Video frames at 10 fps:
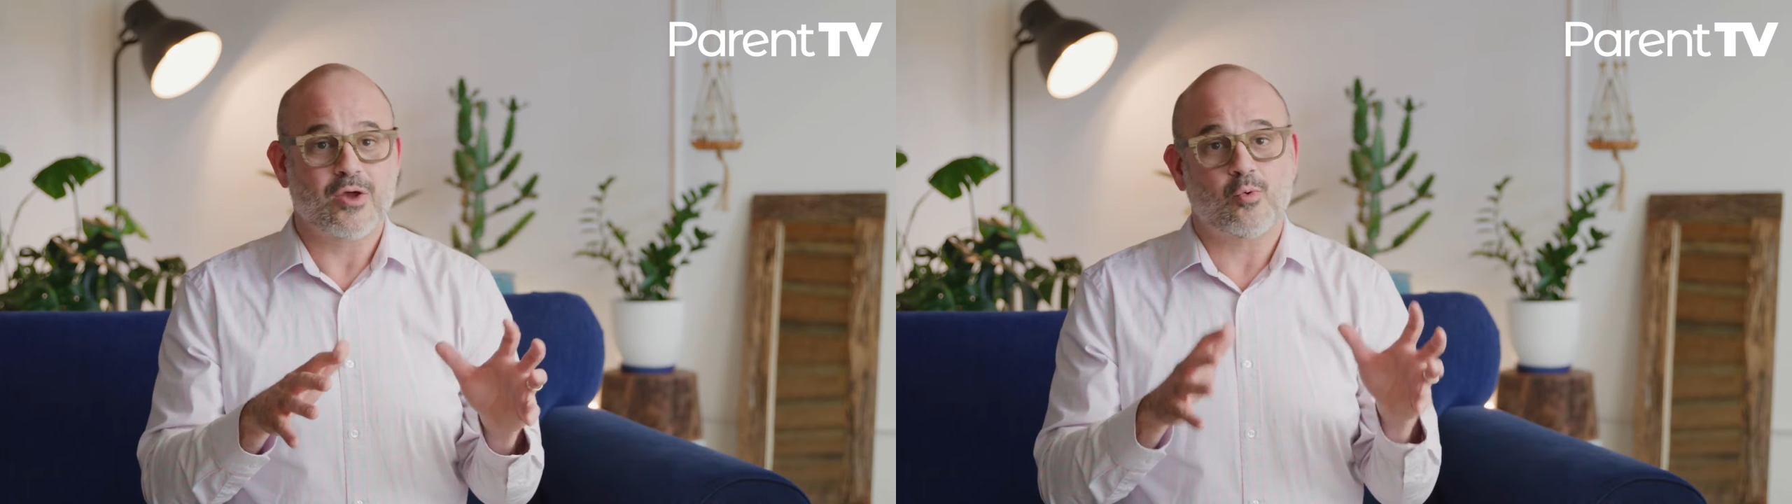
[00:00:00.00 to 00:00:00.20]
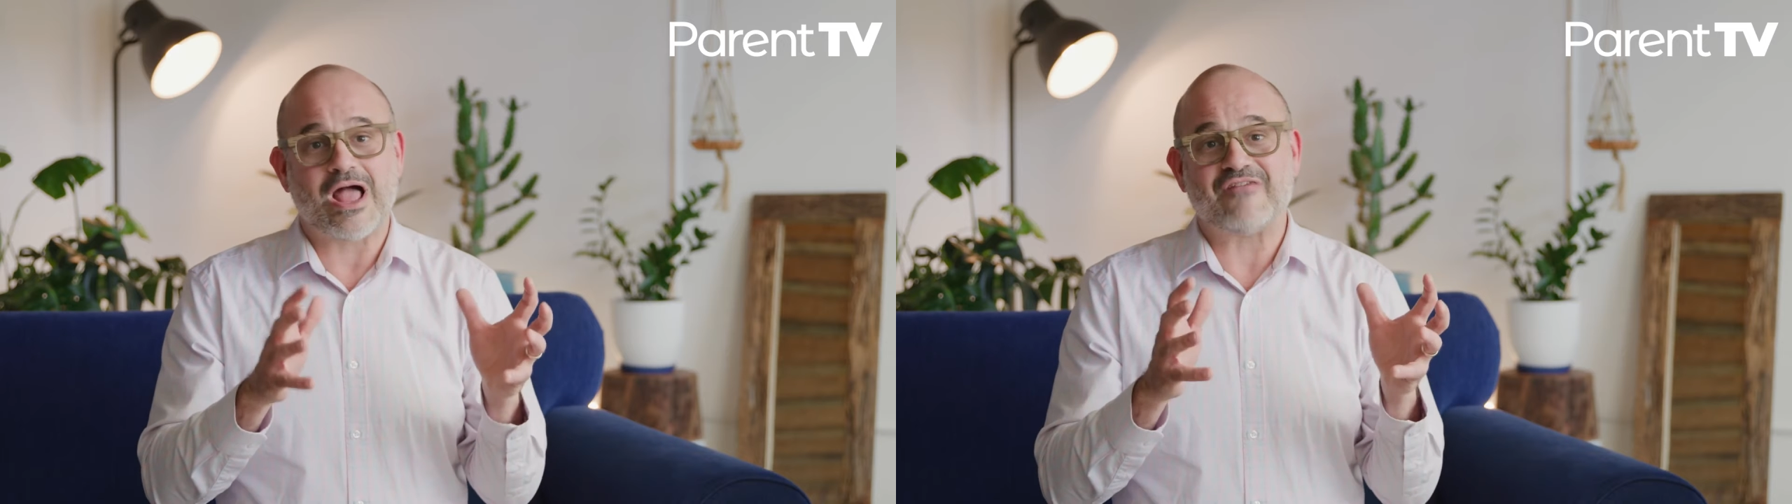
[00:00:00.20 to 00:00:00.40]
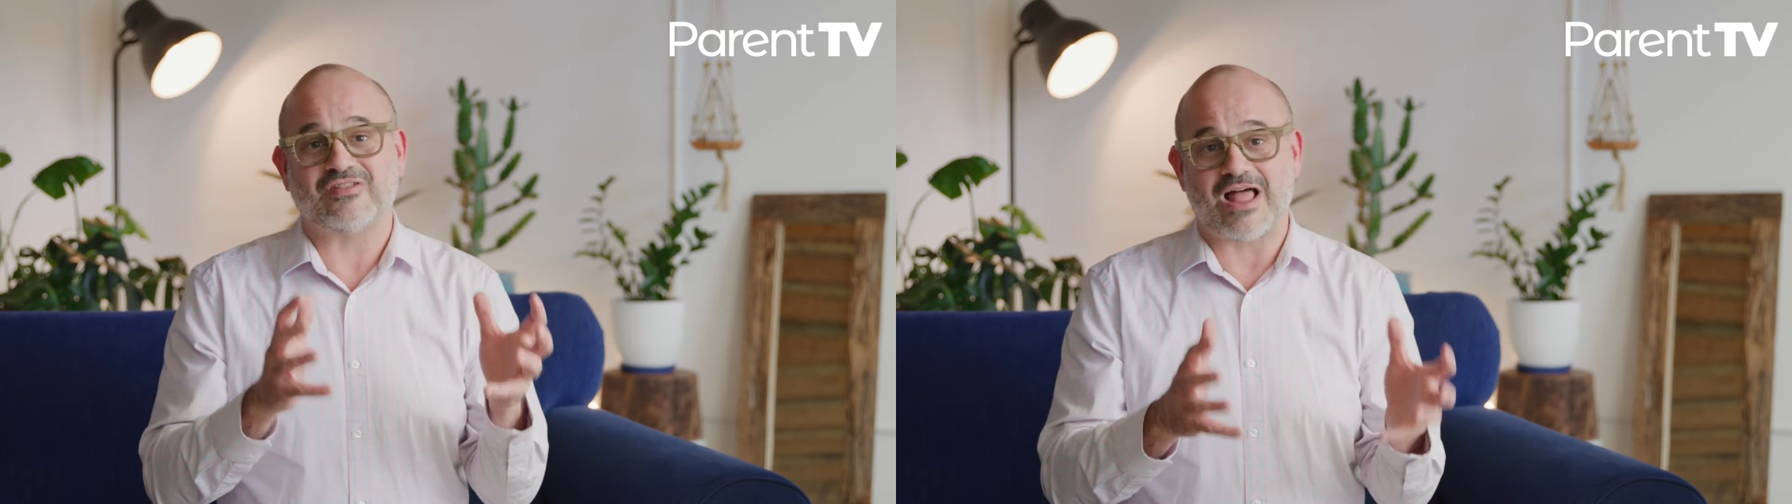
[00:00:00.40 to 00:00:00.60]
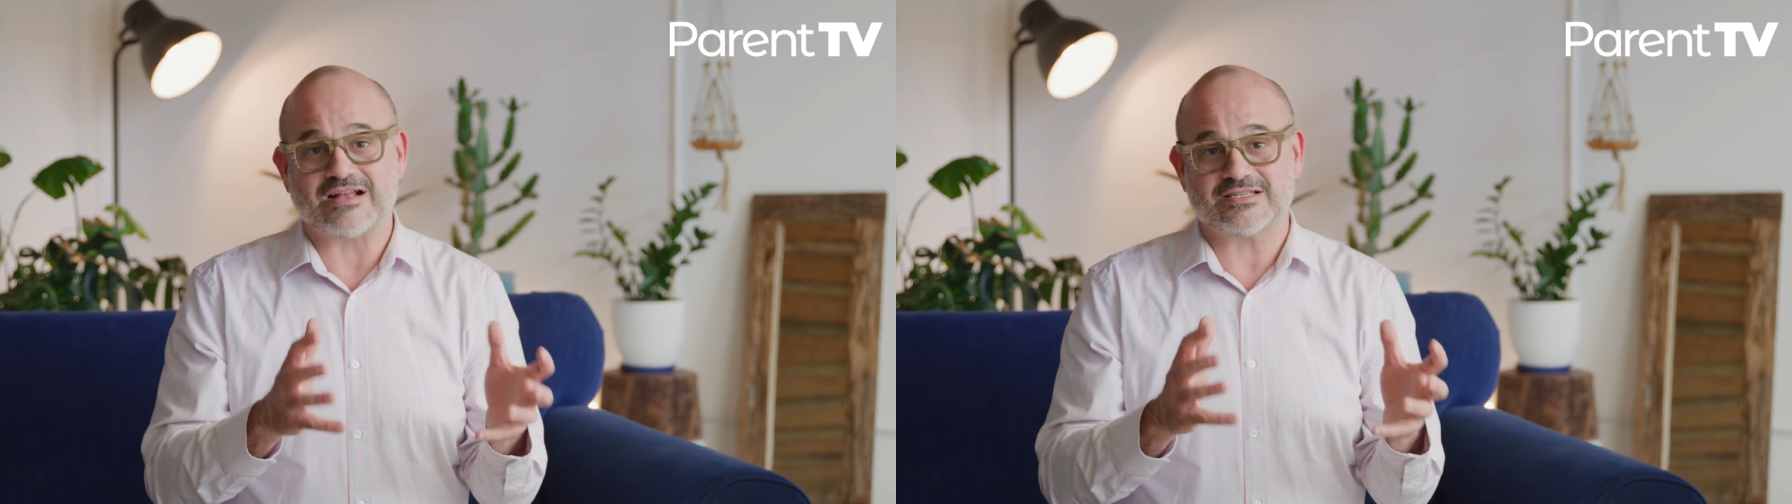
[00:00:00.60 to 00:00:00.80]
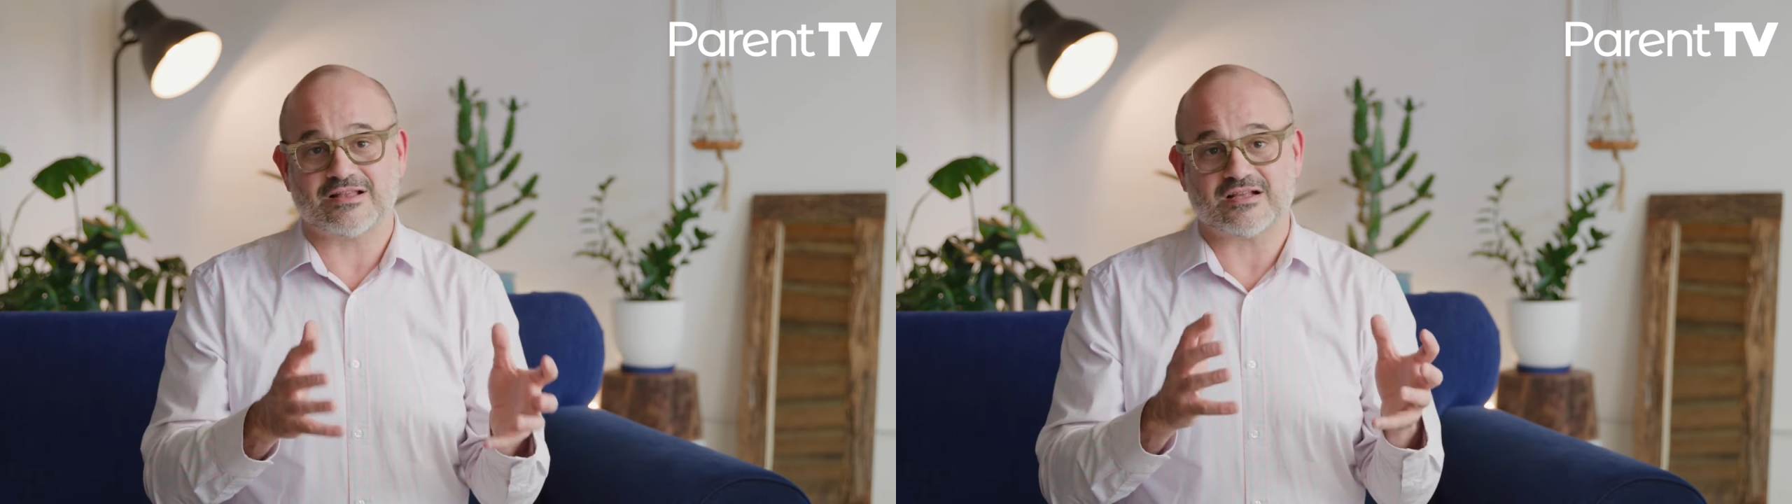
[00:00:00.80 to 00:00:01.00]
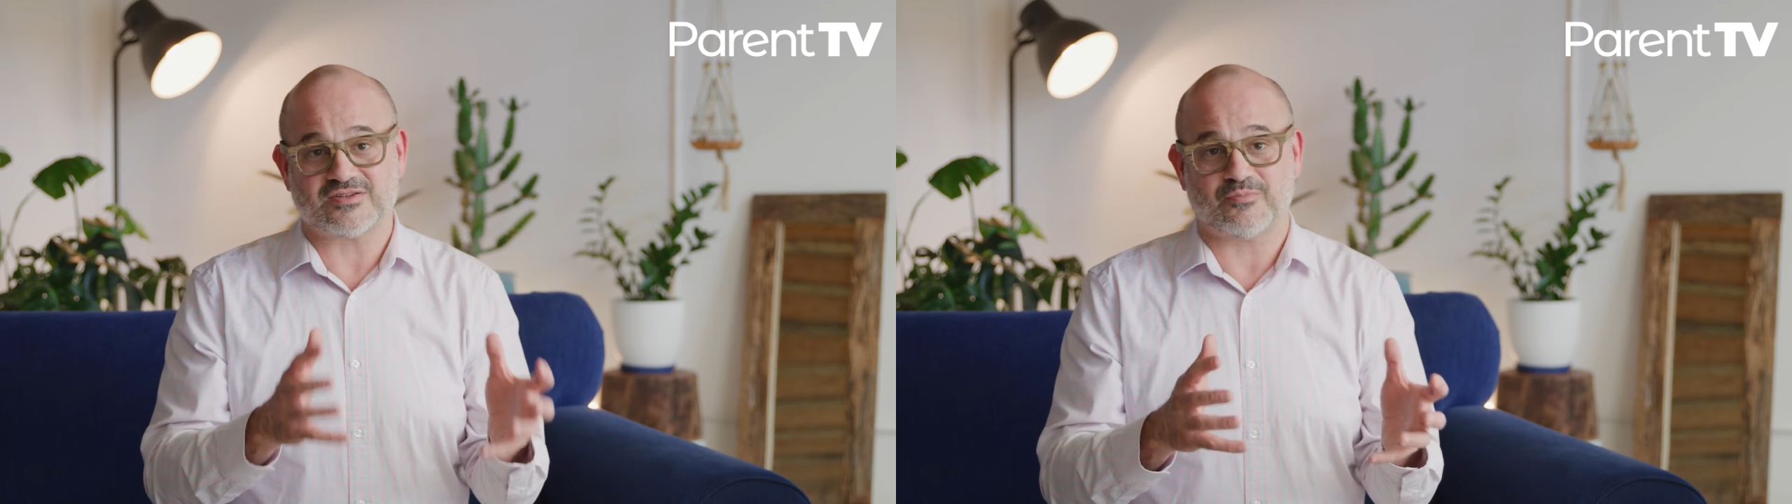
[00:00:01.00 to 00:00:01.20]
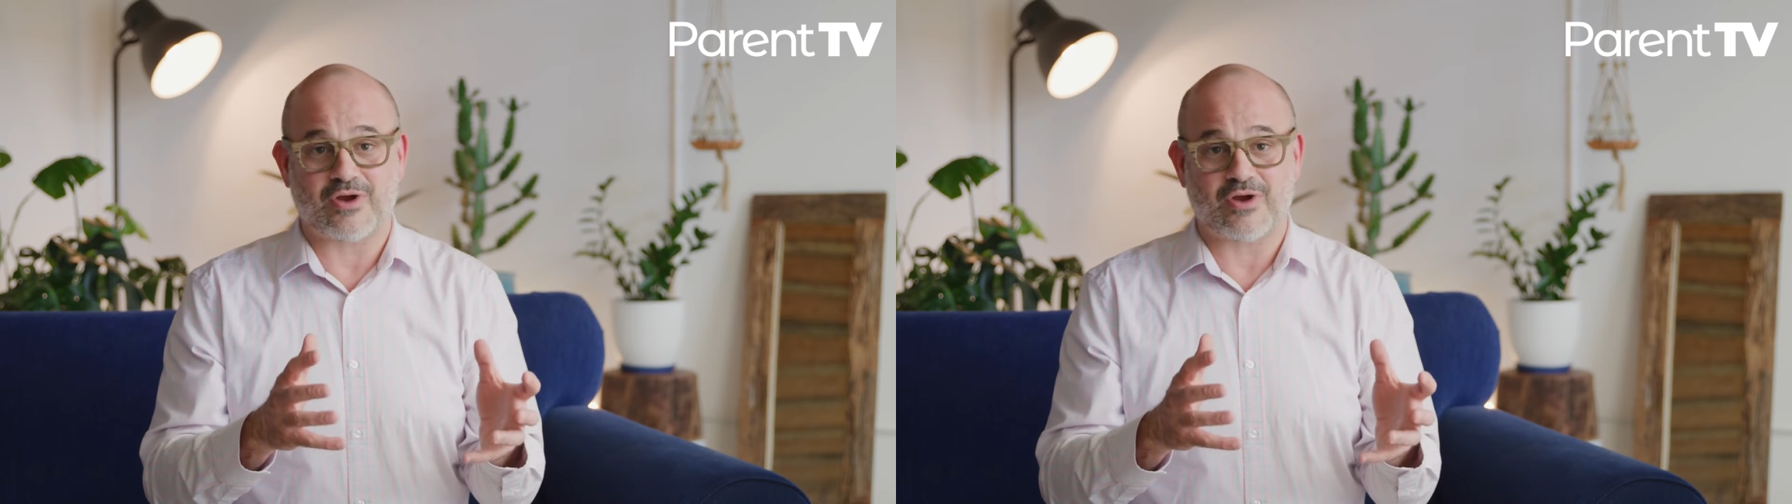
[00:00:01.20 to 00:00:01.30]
we'll have lots and lots of